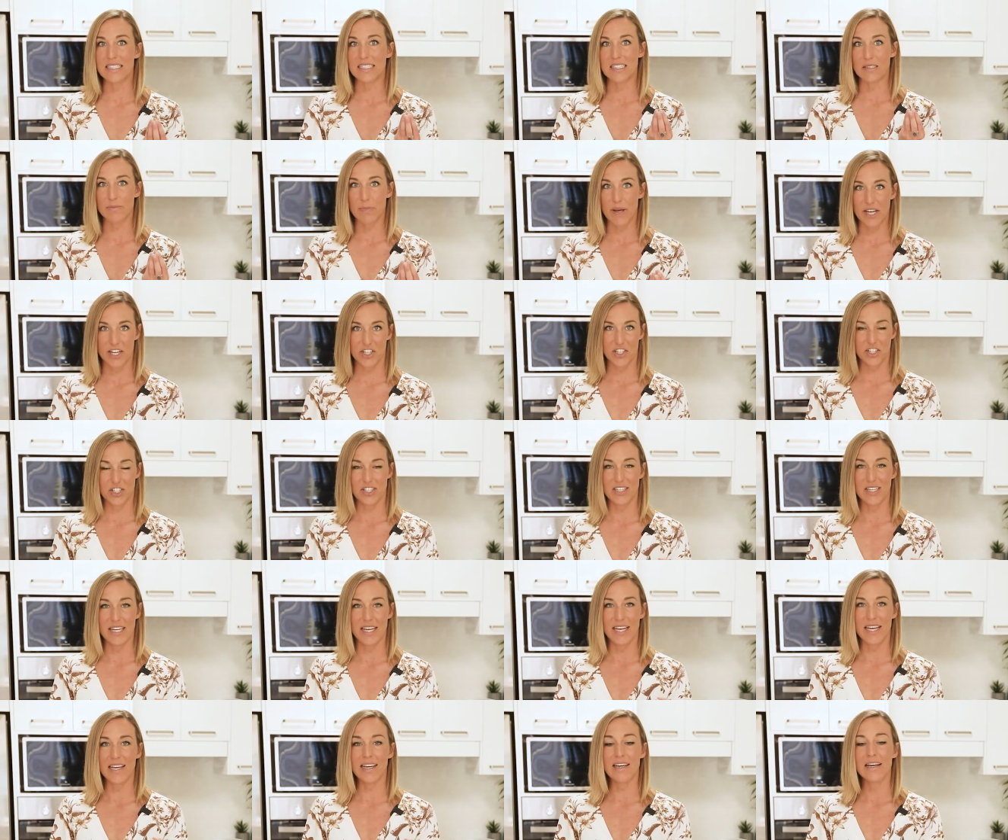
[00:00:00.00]

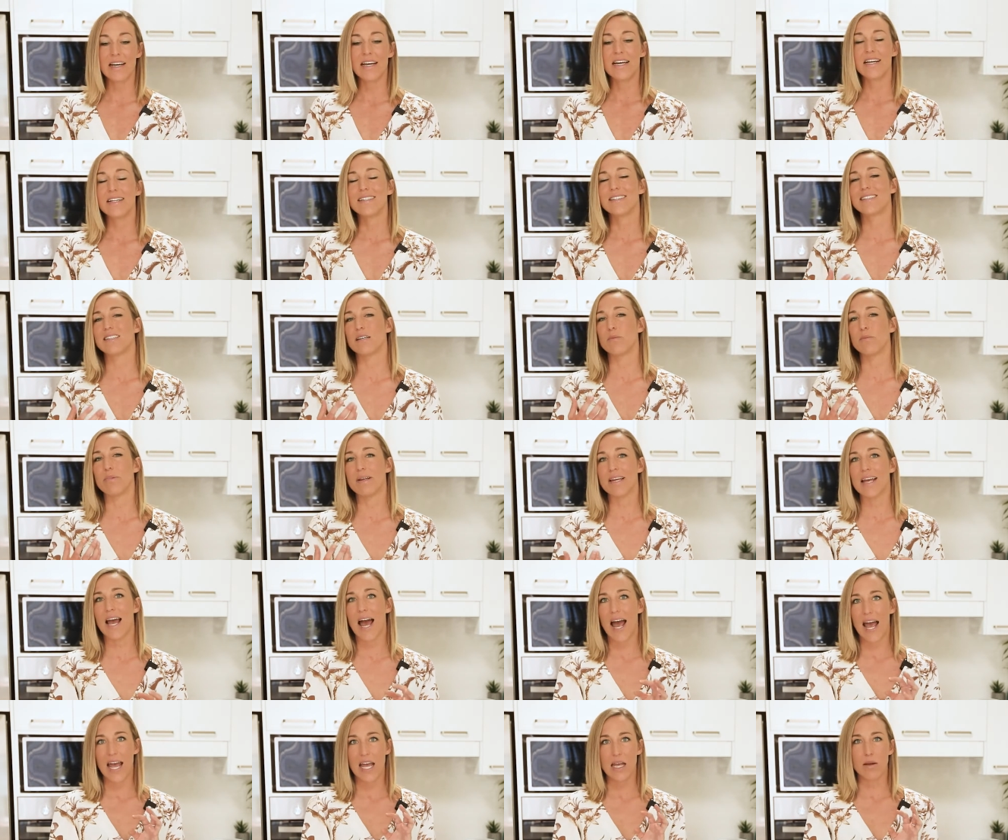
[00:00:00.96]
especially to
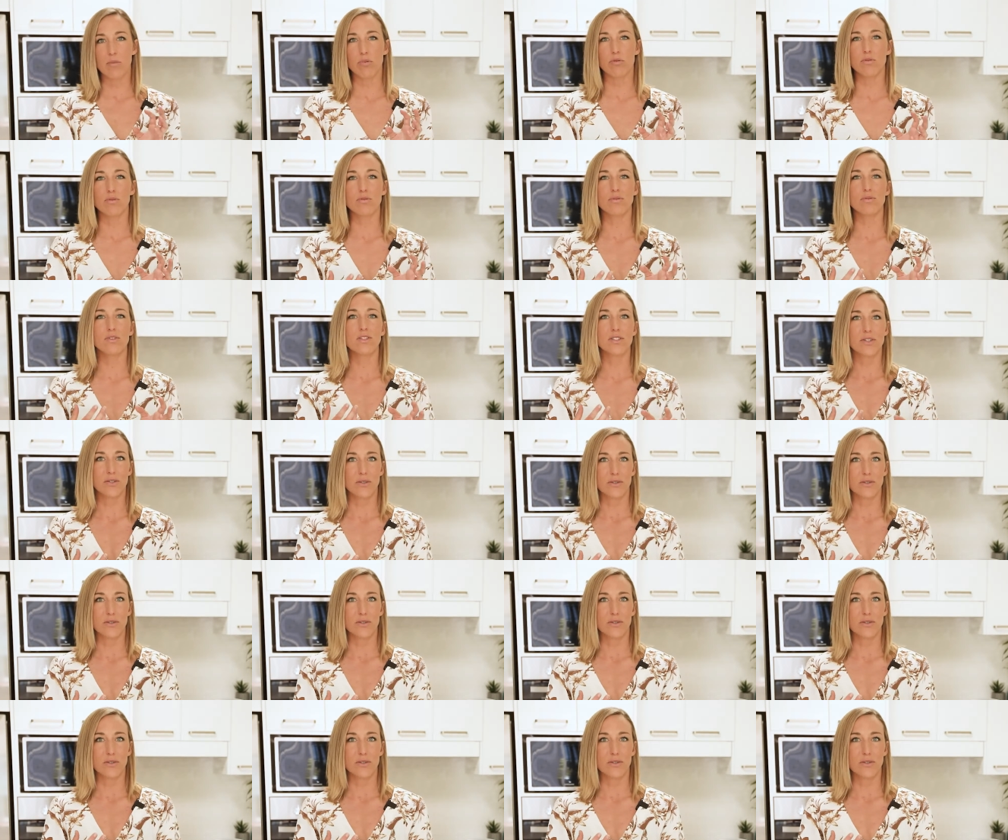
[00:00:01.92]
be able